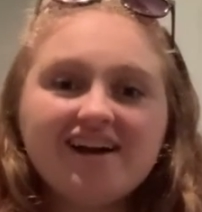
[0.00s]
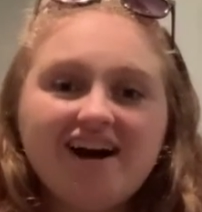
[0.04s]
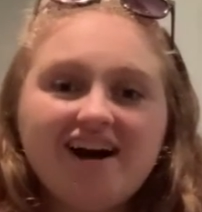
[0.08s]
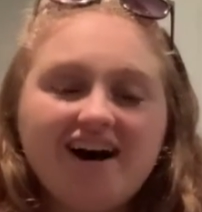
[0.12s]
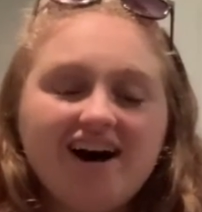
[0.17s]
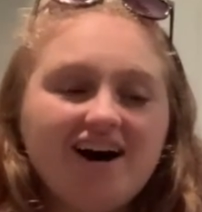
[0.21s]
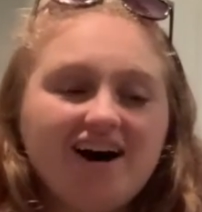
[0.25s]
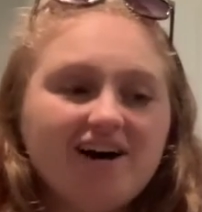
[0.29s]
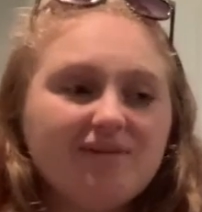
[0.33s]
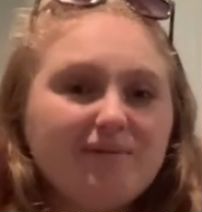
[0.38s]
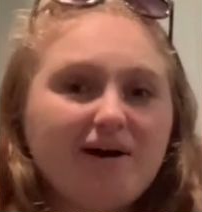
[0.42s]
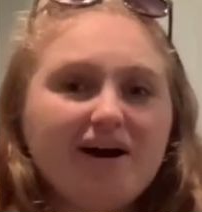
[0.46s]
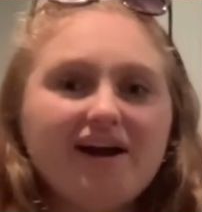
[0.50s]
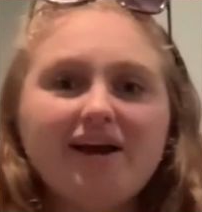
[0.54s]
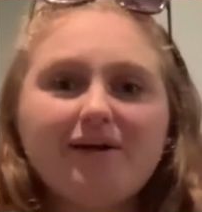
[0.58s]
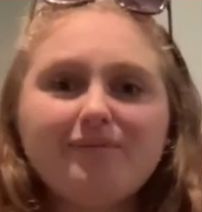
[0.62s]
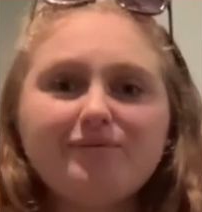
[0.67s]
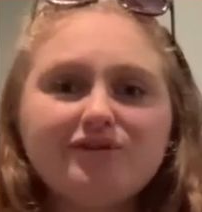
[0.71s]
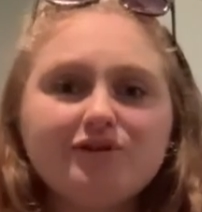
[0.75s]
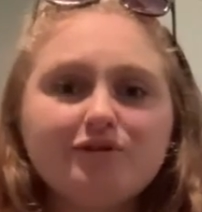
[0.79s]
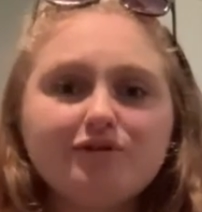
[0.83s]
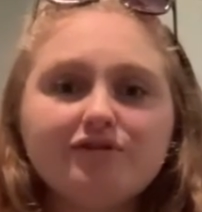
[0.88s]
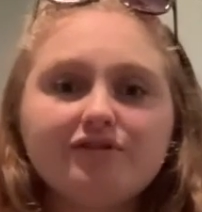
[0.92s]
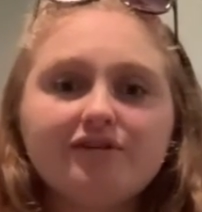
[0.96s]
I
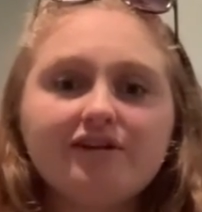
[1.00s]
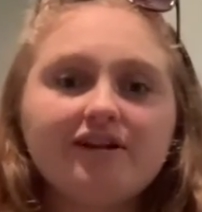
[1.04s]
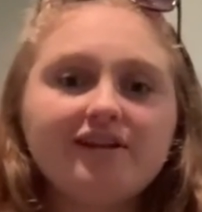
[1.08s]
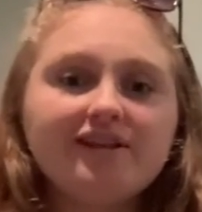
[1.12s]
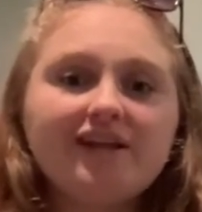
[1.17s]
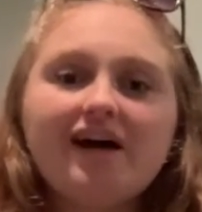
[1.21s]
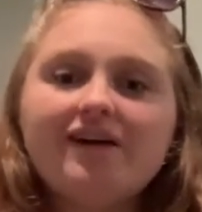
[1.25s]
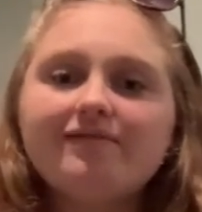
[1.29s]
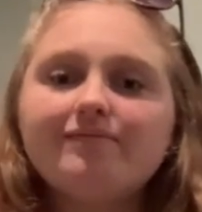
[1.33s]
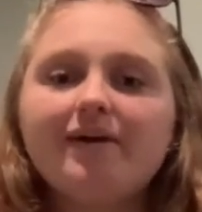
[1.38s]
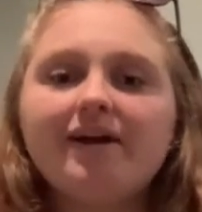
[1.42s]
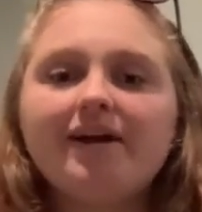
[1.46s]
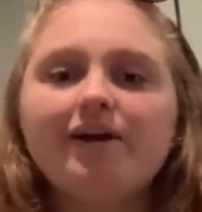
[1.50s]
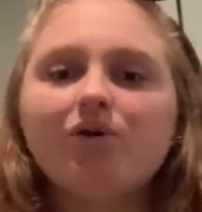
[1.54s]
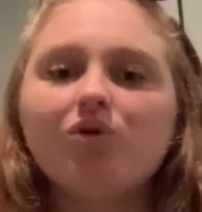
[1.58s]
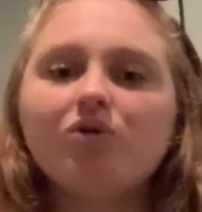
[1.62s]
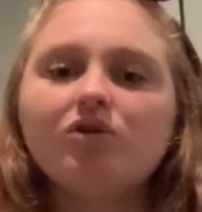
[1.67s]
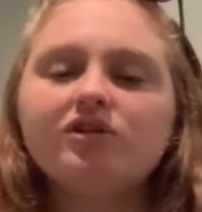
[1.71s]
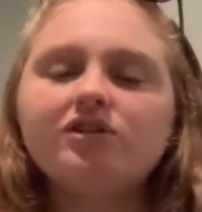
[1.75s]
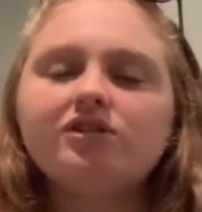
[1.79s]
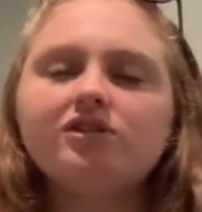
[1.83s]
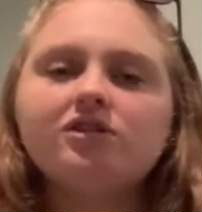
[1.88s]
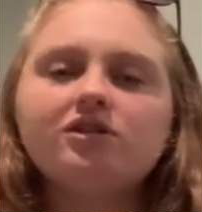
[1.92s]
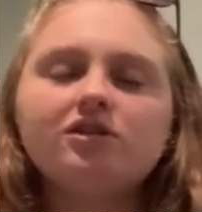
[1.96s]
absolutely love my
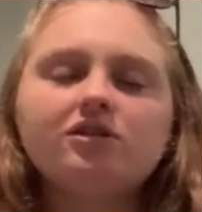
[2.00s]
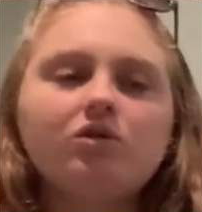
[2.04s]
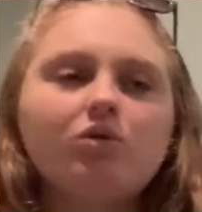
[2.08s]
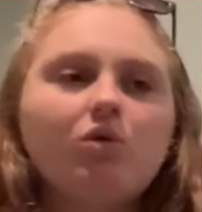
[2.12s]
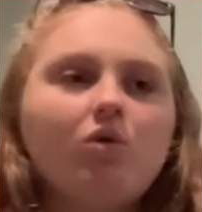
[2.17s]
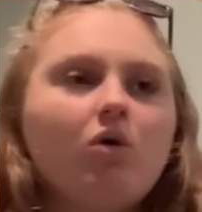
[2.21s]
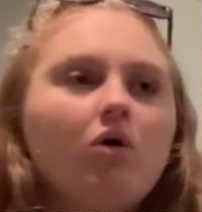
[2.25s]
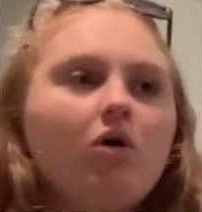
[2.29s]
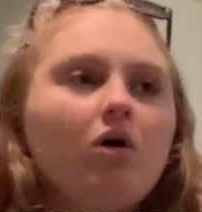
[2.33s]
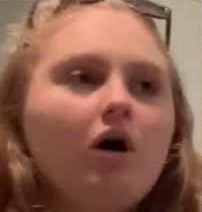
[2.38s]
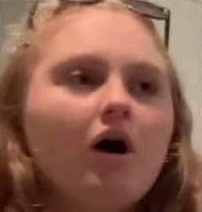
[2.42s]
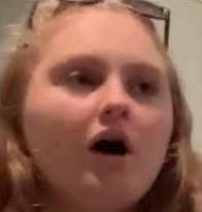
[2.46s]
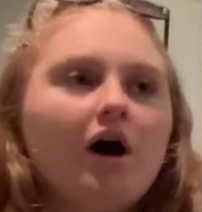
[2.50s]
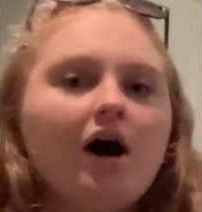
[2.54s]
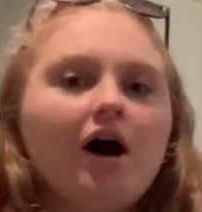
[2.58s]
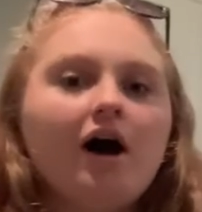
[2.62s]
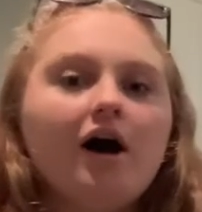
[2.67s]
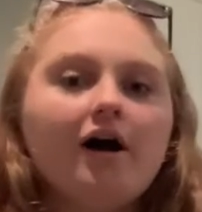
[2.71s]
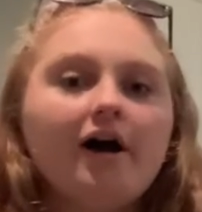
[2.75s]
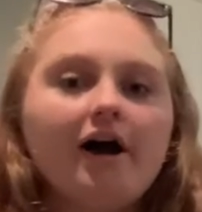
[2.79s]
whole school.